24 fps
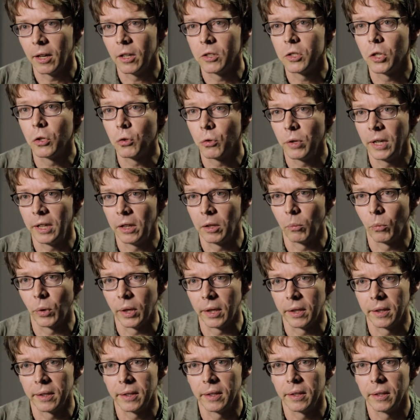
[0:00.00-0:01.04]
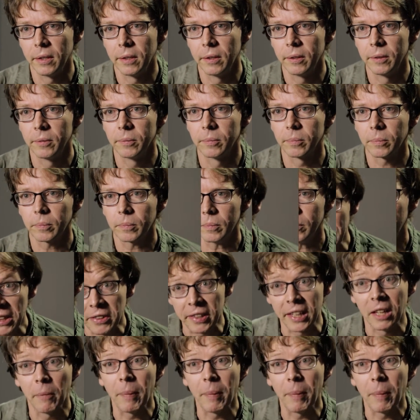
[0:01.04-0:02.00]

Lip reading: to treat them with. The great thing